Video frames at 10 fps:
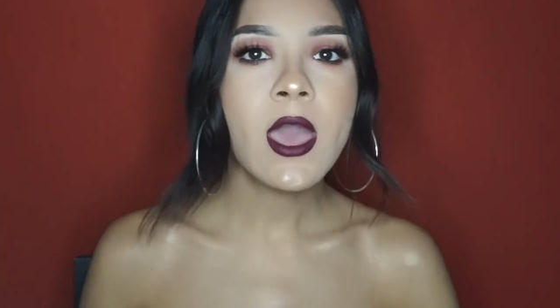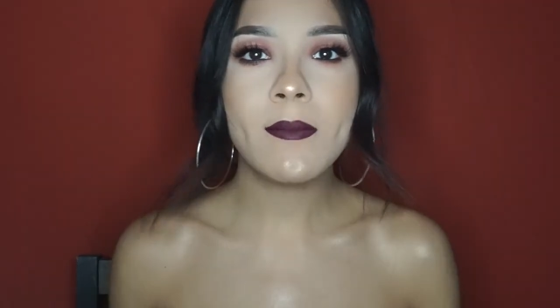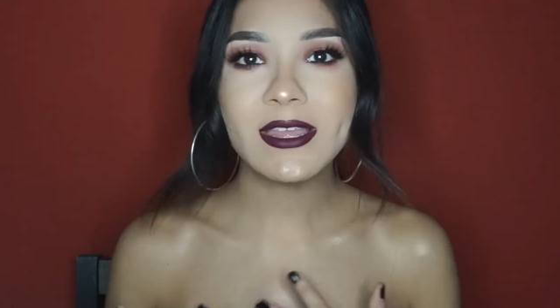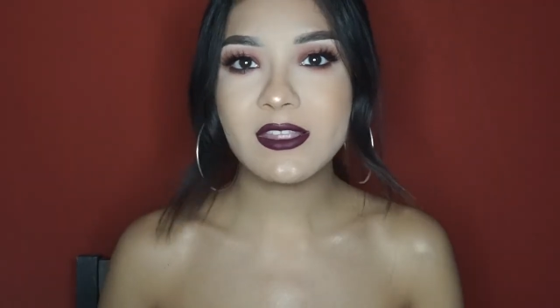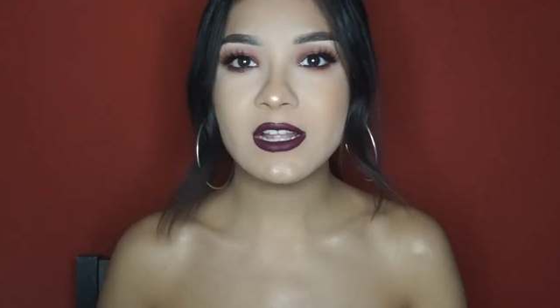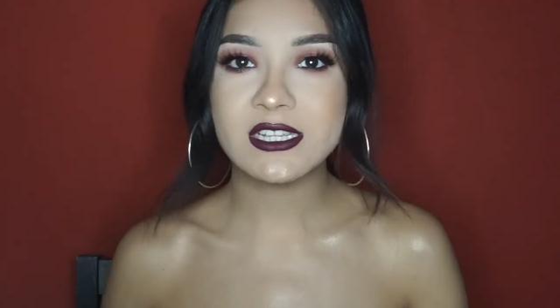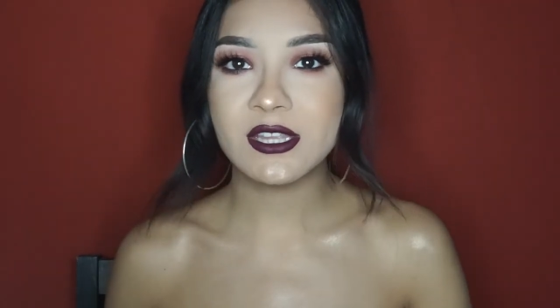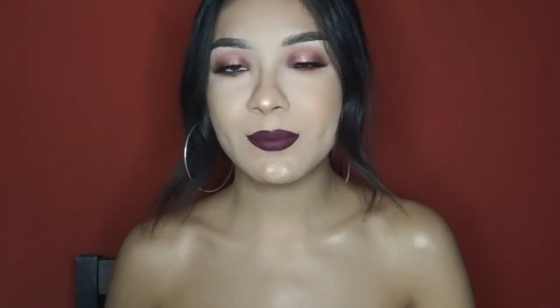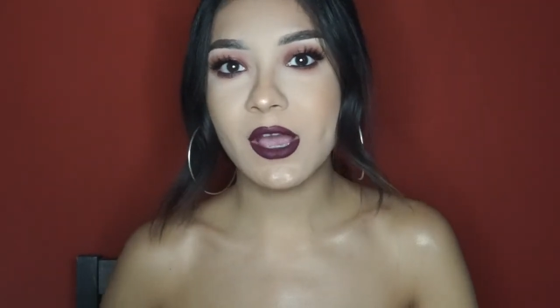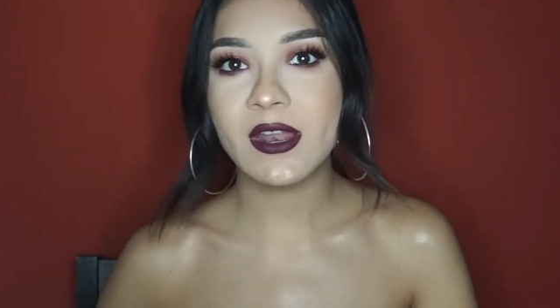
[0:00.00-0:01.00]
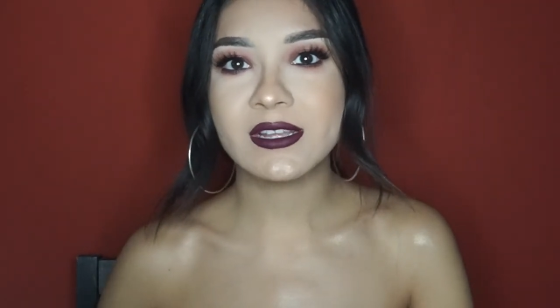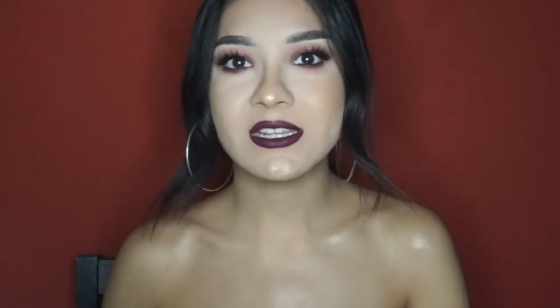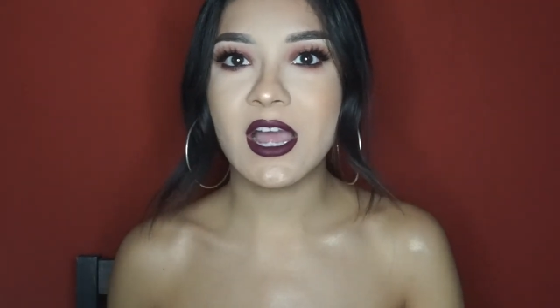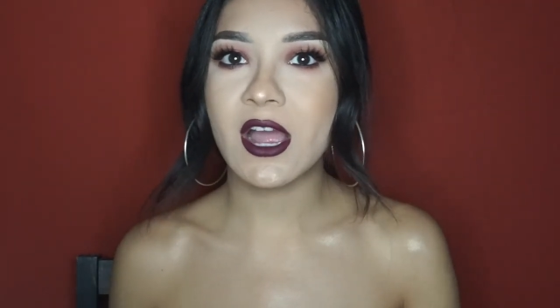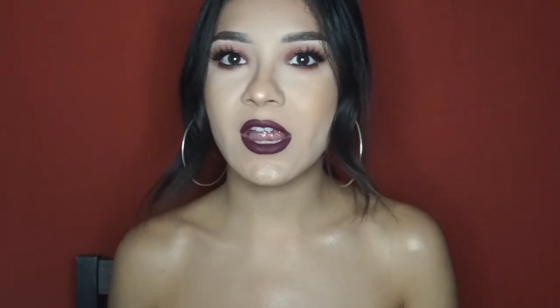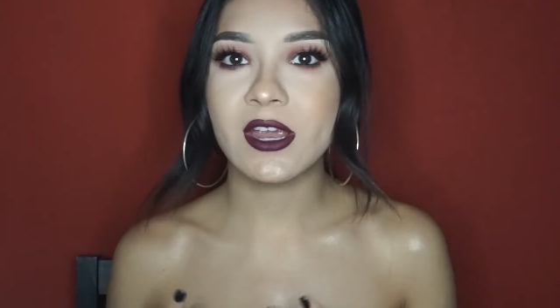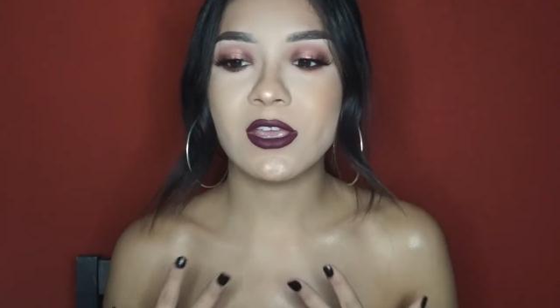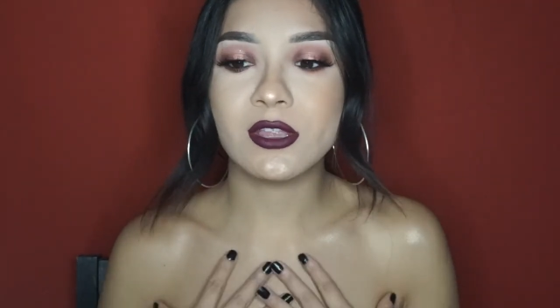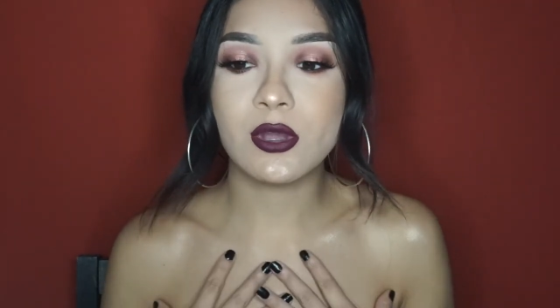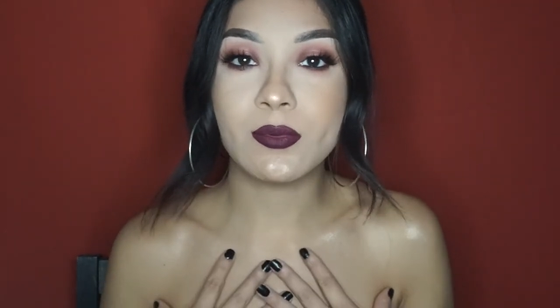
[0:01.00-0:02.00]
all my thoughts on the products are
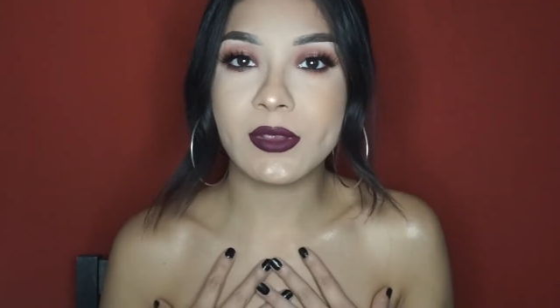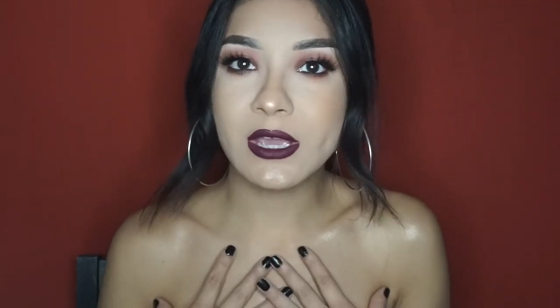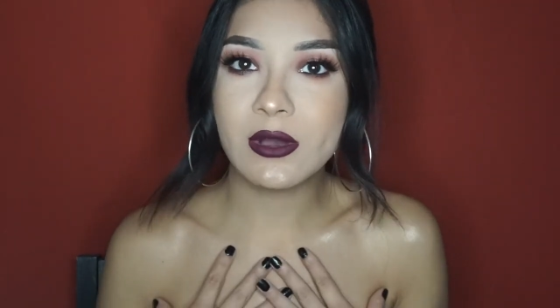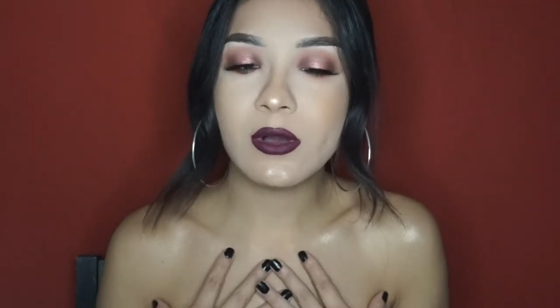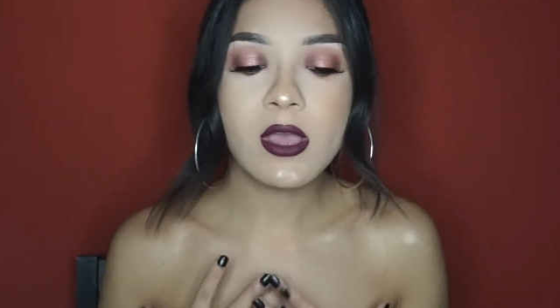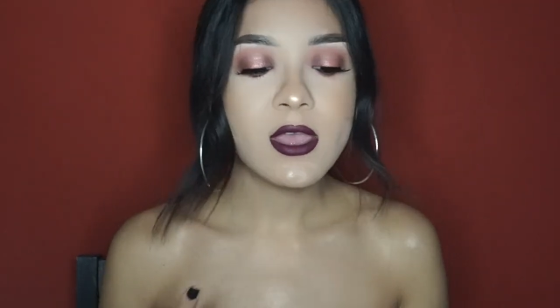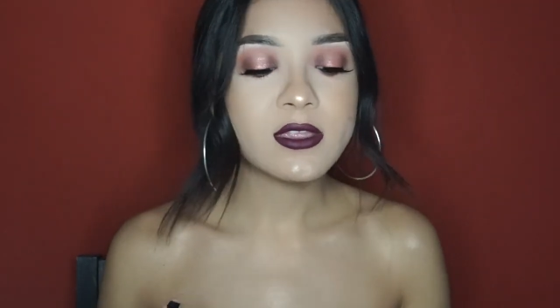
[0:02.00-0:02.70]
you know real